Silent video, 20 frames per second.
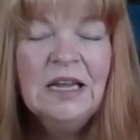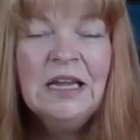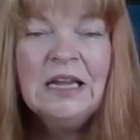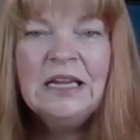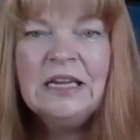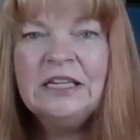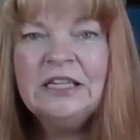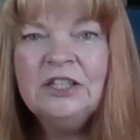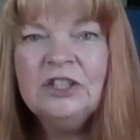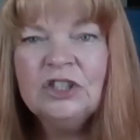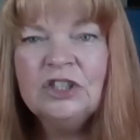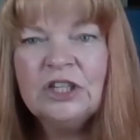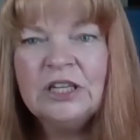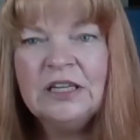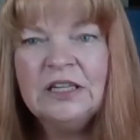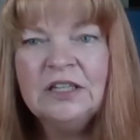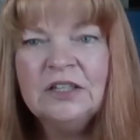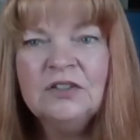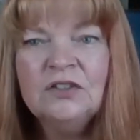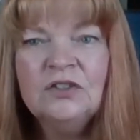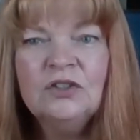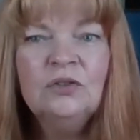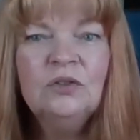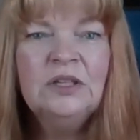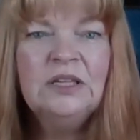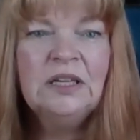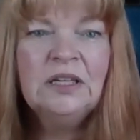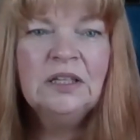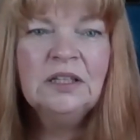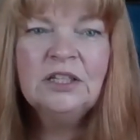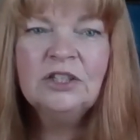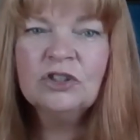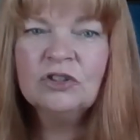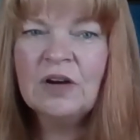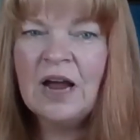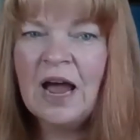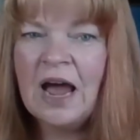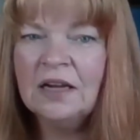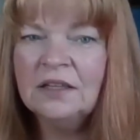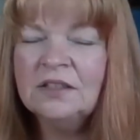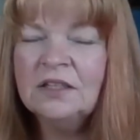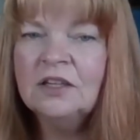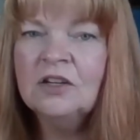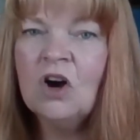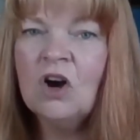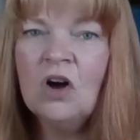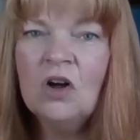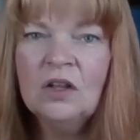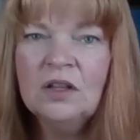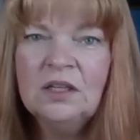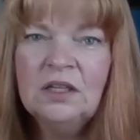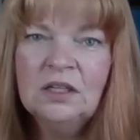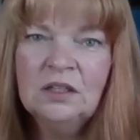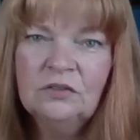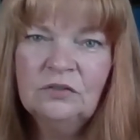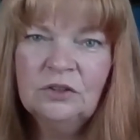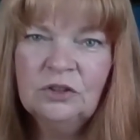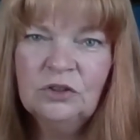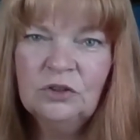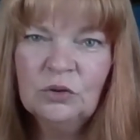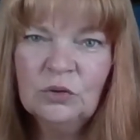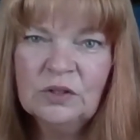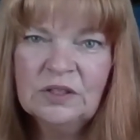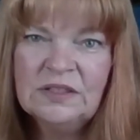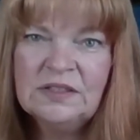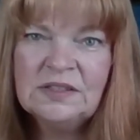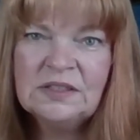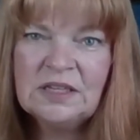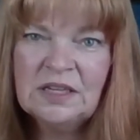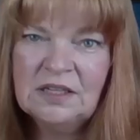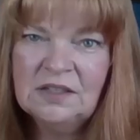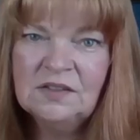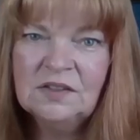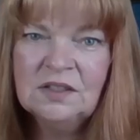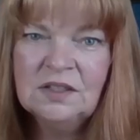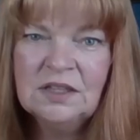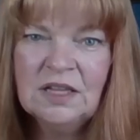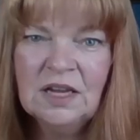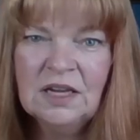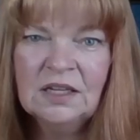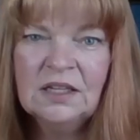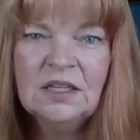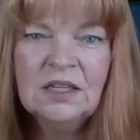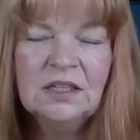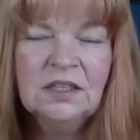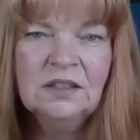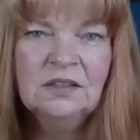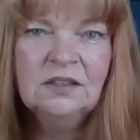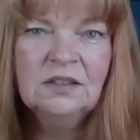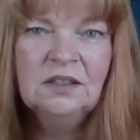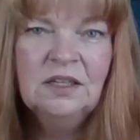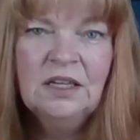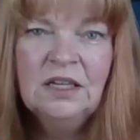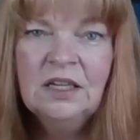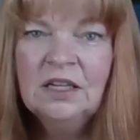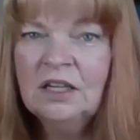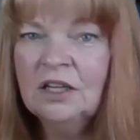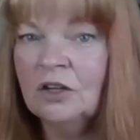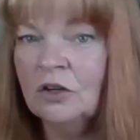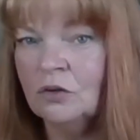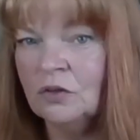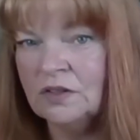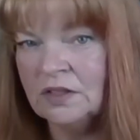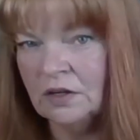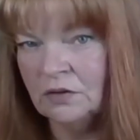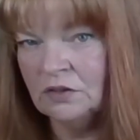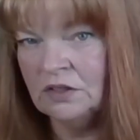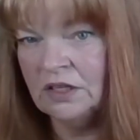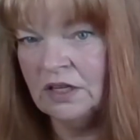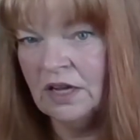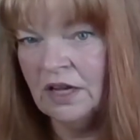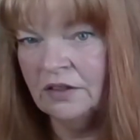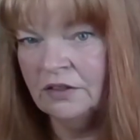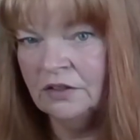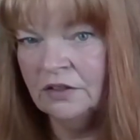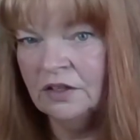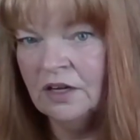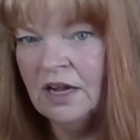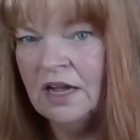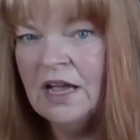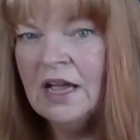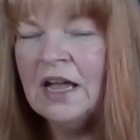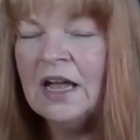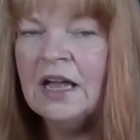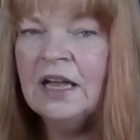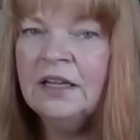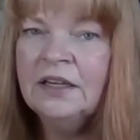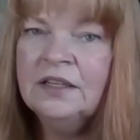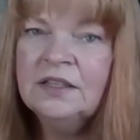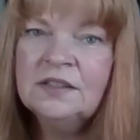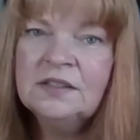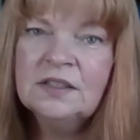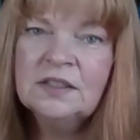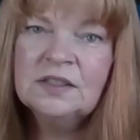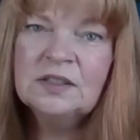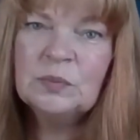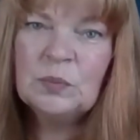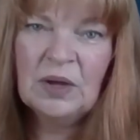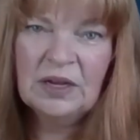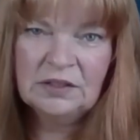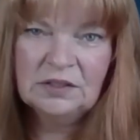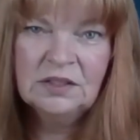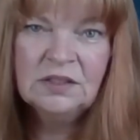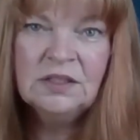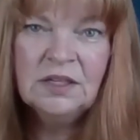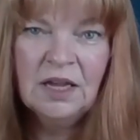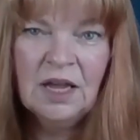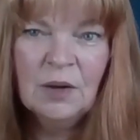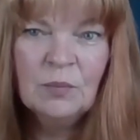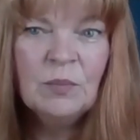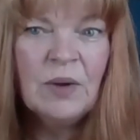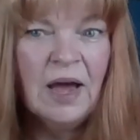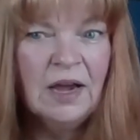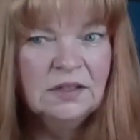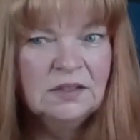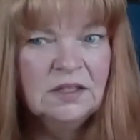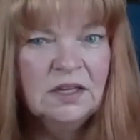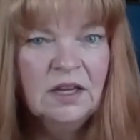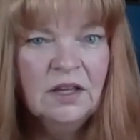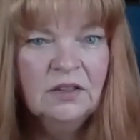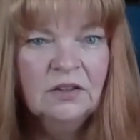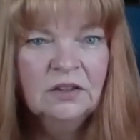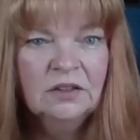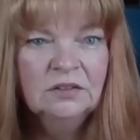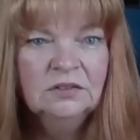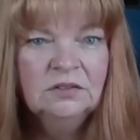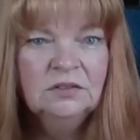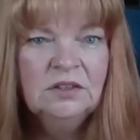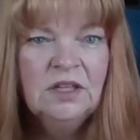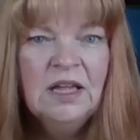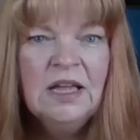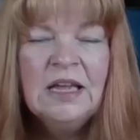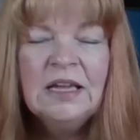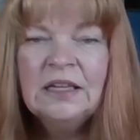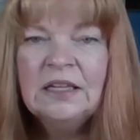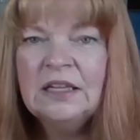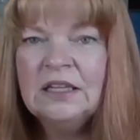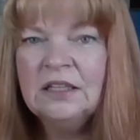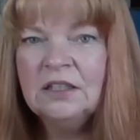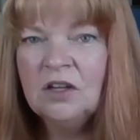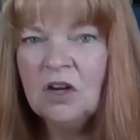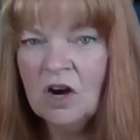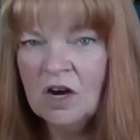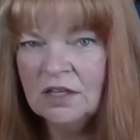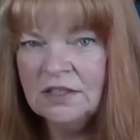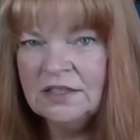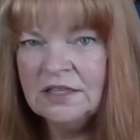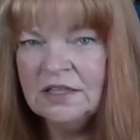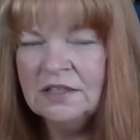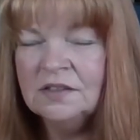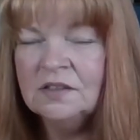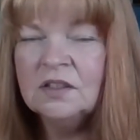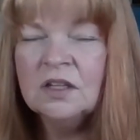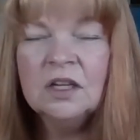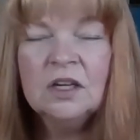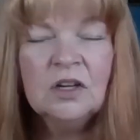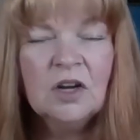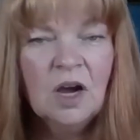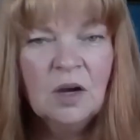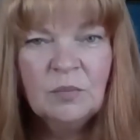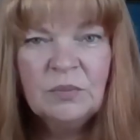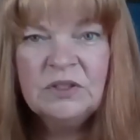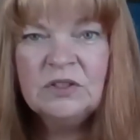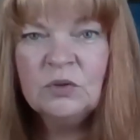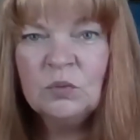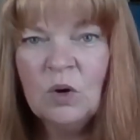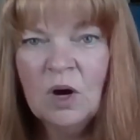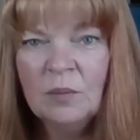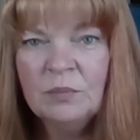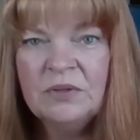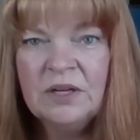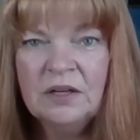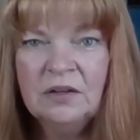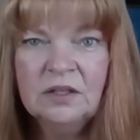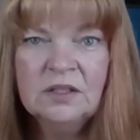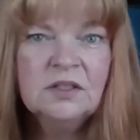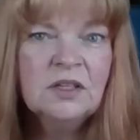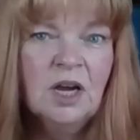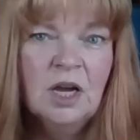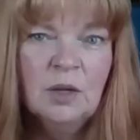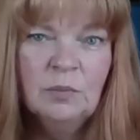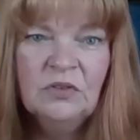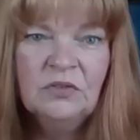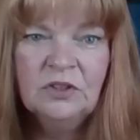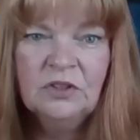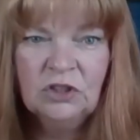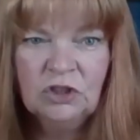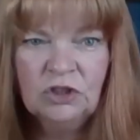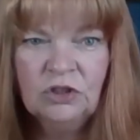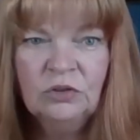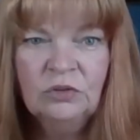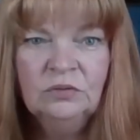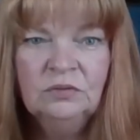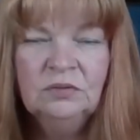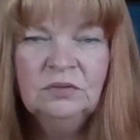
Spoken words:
Each kit is uniquely tracked and all the inventory stays in that kit. It goes out together and it's expected to come back together. Kit contents cannot be swapped out at time of issue.